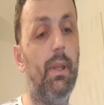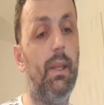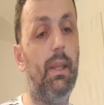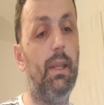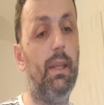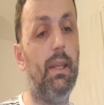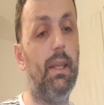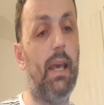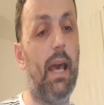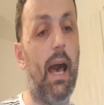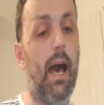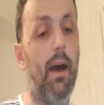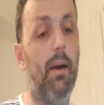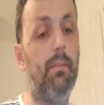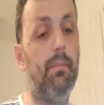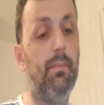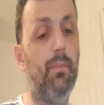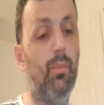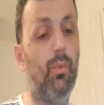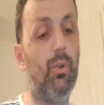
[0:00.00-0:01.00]
Ya,
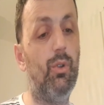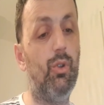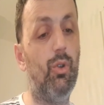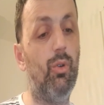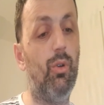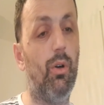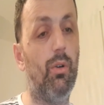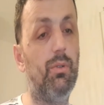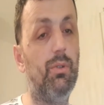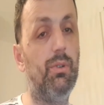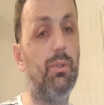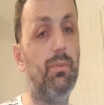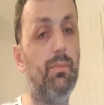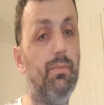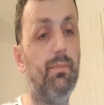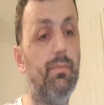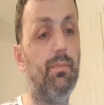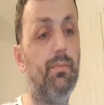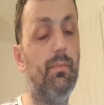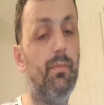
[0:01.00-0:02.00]
with two dots.
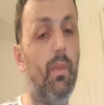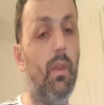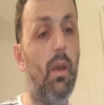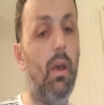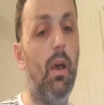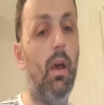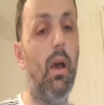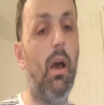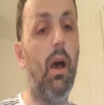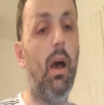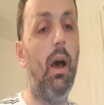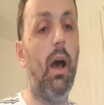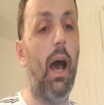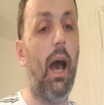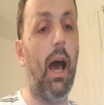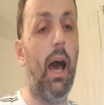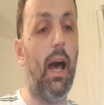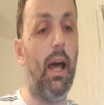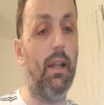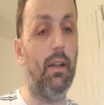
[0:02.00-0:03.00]

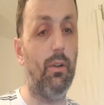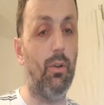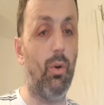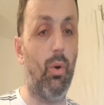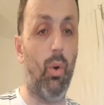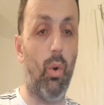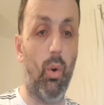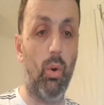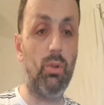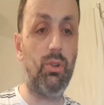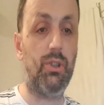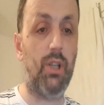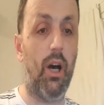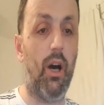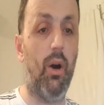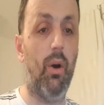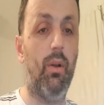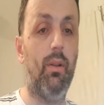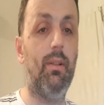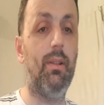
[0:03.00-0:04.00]
And
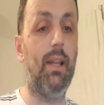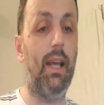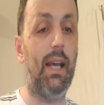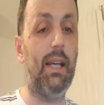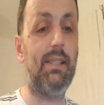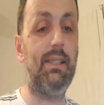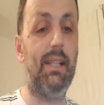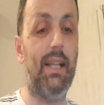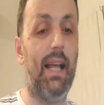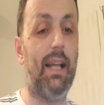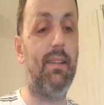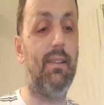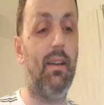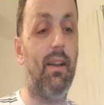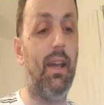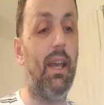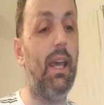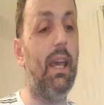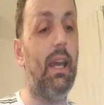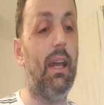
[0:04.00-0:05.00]
also this letter
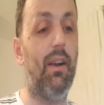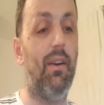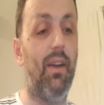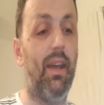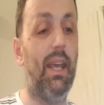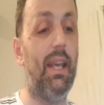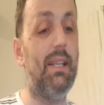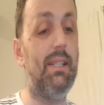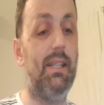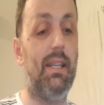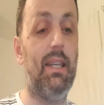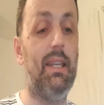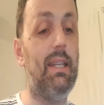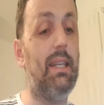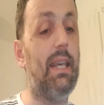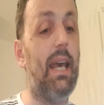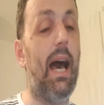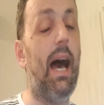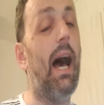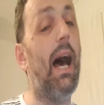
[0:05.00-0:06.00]
here is
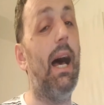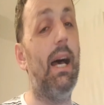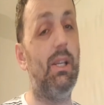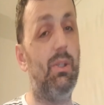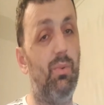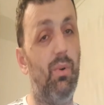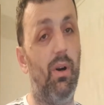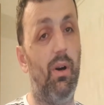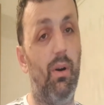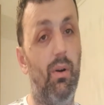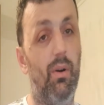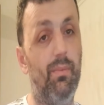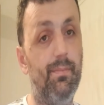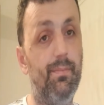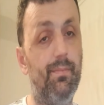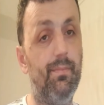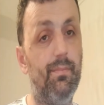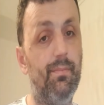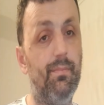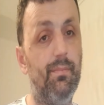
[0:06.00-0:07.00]
ya as well.
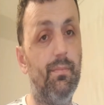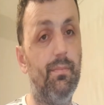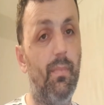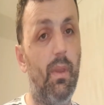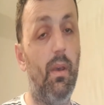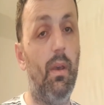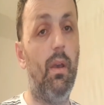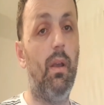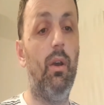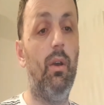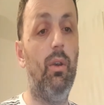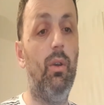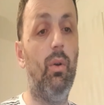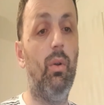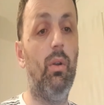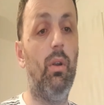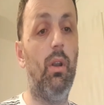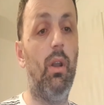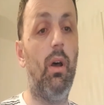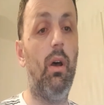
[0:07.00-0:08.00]

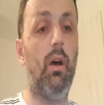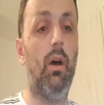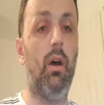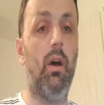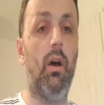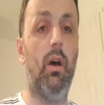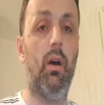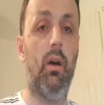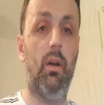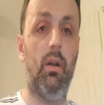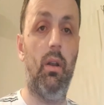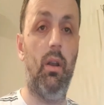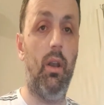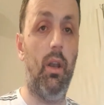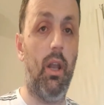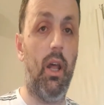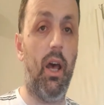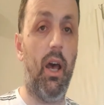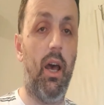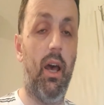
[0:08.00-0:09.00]
You'll
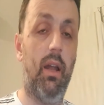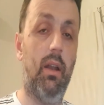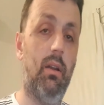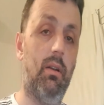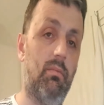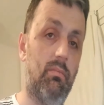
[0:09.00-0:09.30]
learn